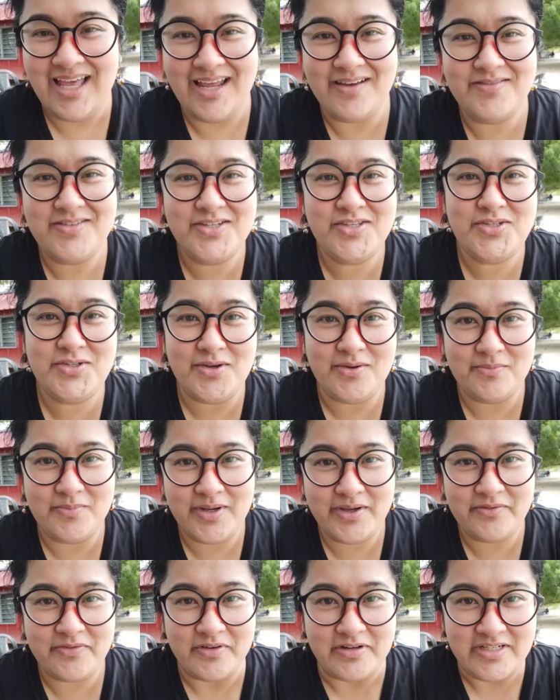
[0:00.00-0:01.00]
I've just stopped
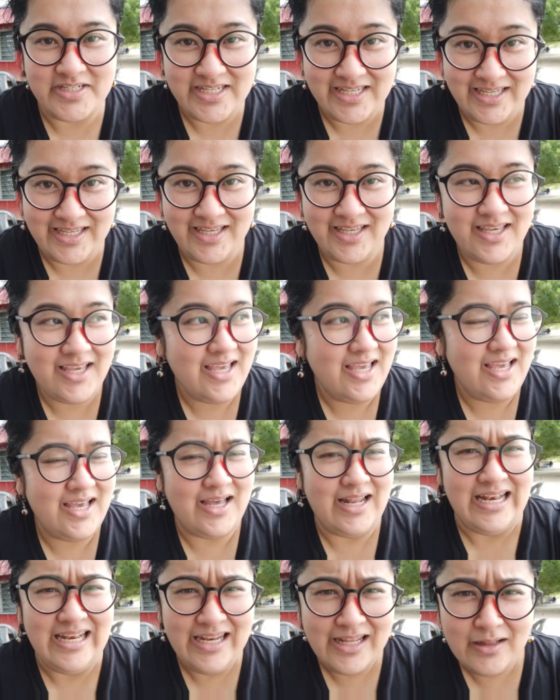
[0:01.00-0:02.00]
by for tea,
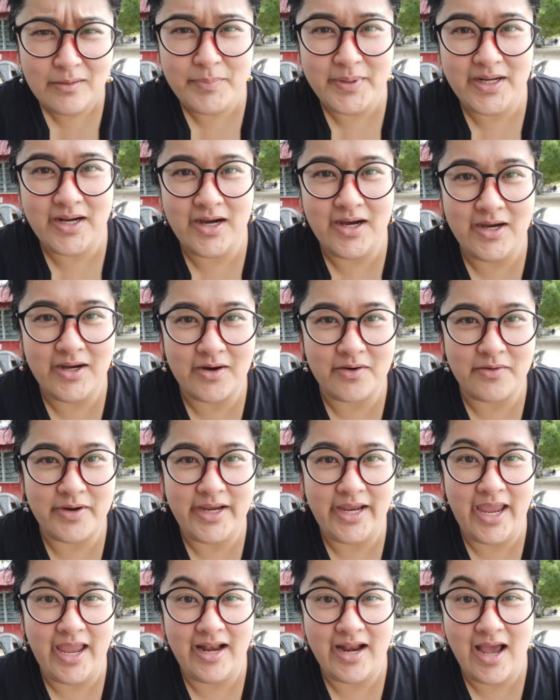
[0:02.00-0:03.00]
a little bit
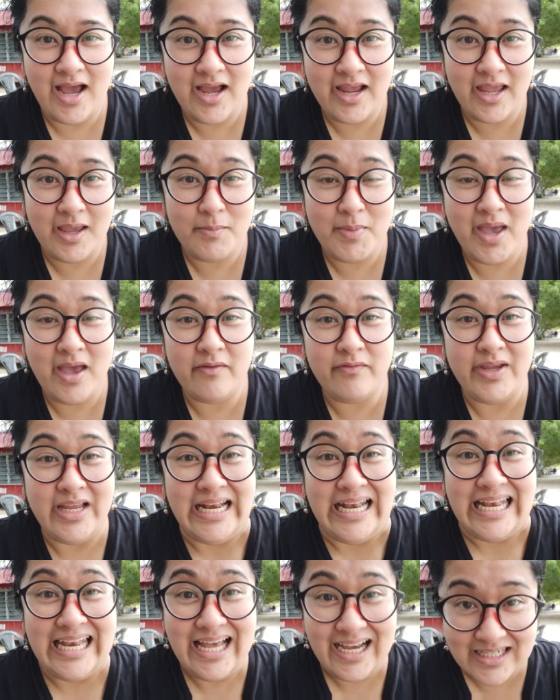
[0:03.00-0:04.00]
hungry, and I am
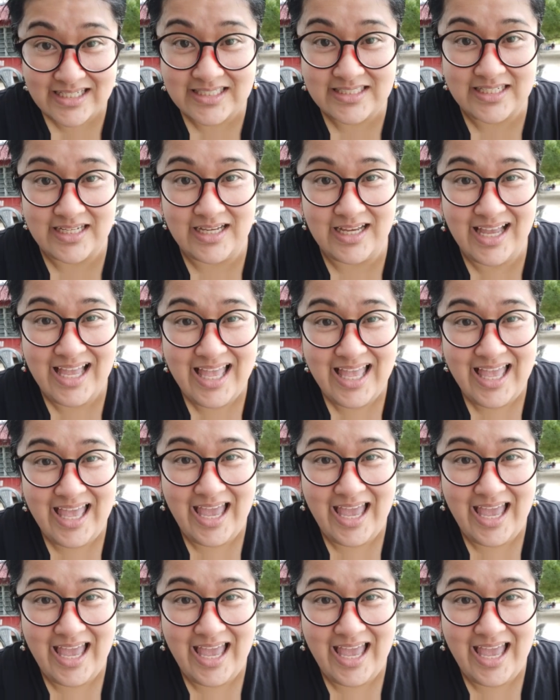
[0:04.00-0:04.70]
having laksa.